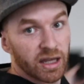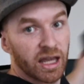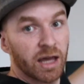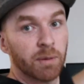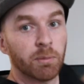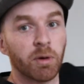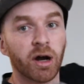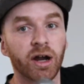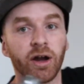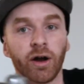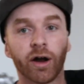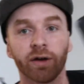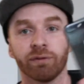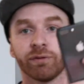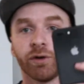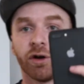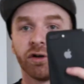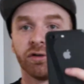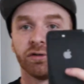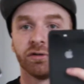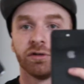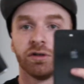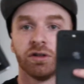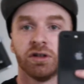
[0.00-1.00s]
and my
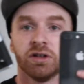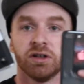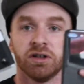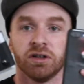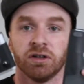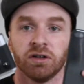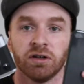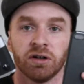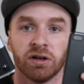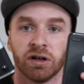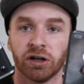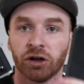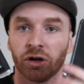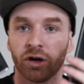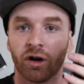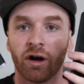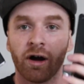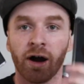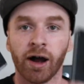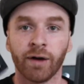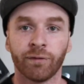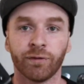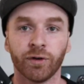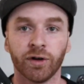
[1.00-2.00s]
iPhone. I've got
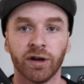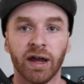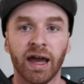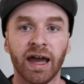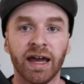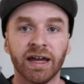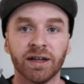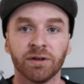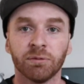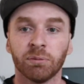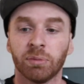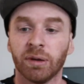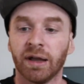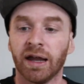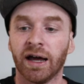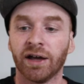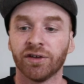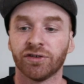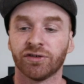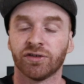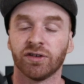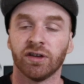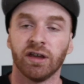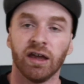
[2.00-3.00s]
an iPhone 8
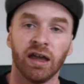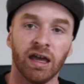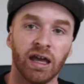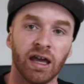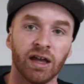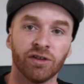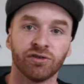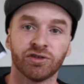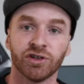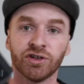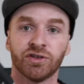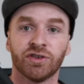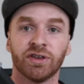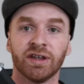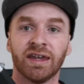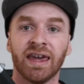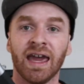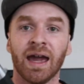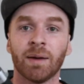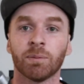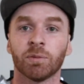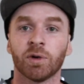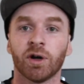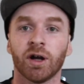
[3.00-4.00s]
Plus and just the
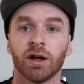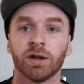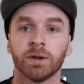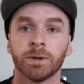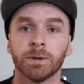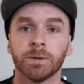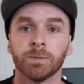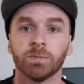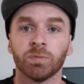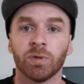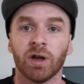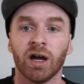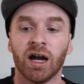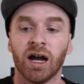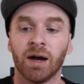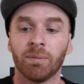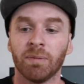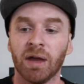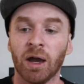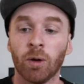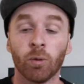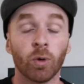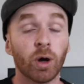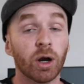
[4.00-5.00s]
camera.
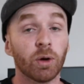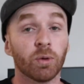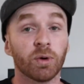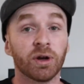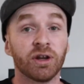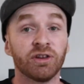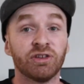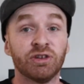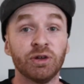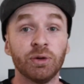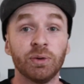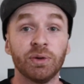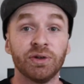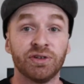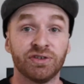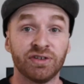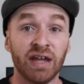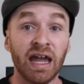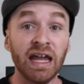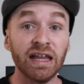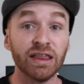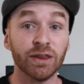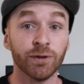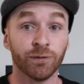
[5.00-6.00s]
Um, and what I wanna do is
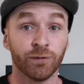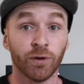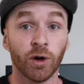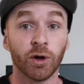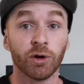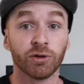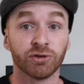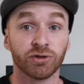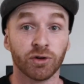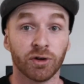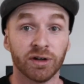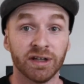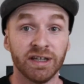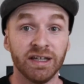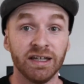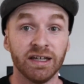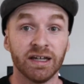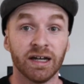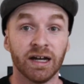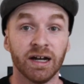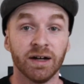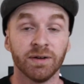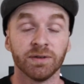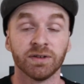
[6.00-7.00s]
take the photos on
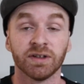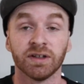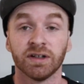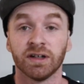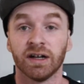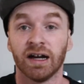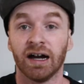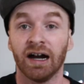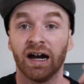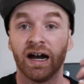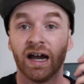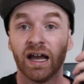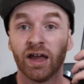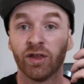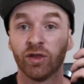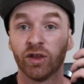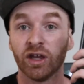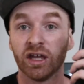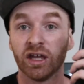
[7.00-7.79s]
here uh, and